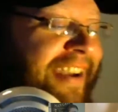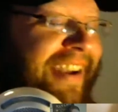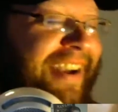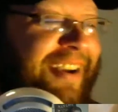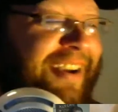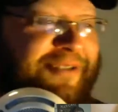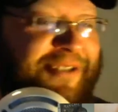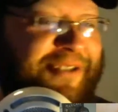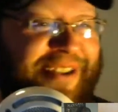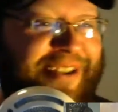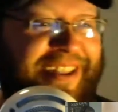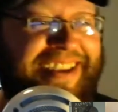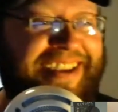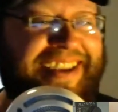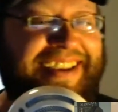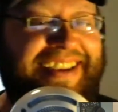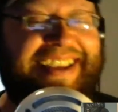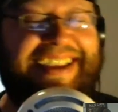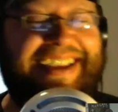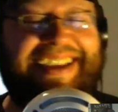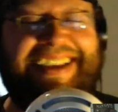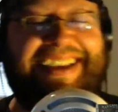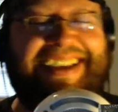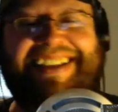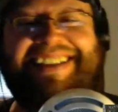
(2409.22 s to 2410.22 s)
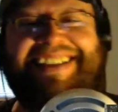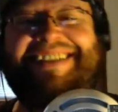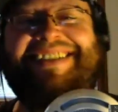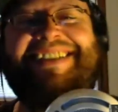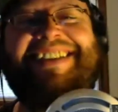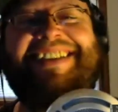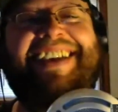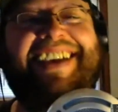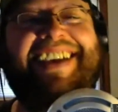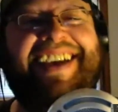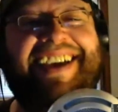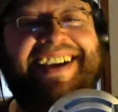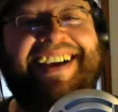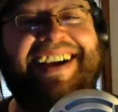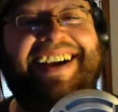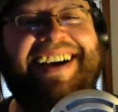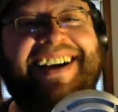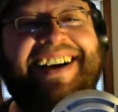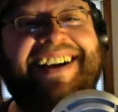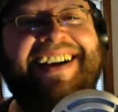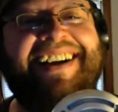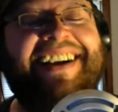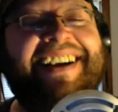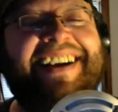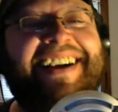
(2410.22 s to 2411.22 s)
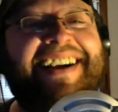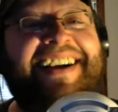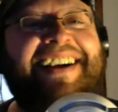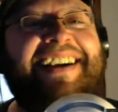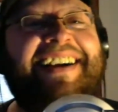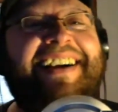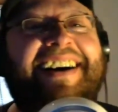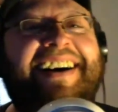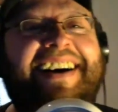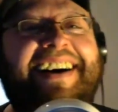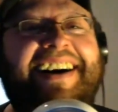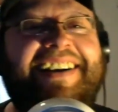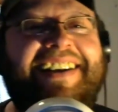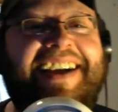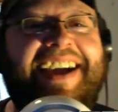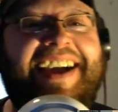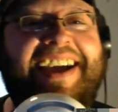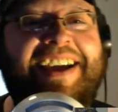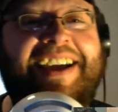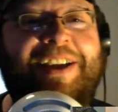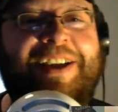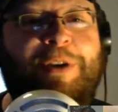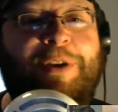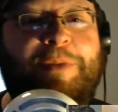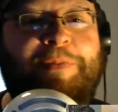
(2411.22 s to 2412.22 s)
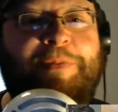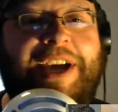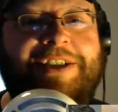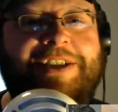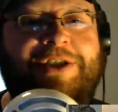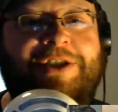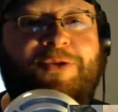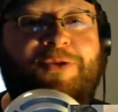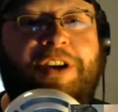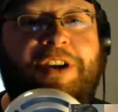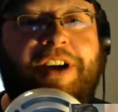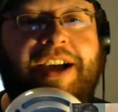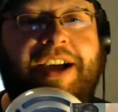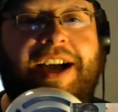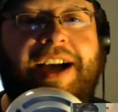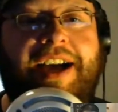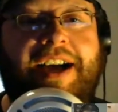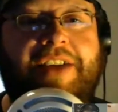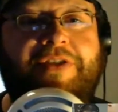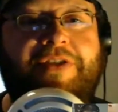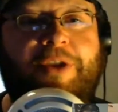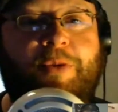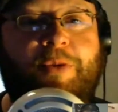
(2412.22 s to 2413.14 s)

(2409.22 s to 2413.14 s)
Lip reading: after this. All right. Anyway, back to Raw. The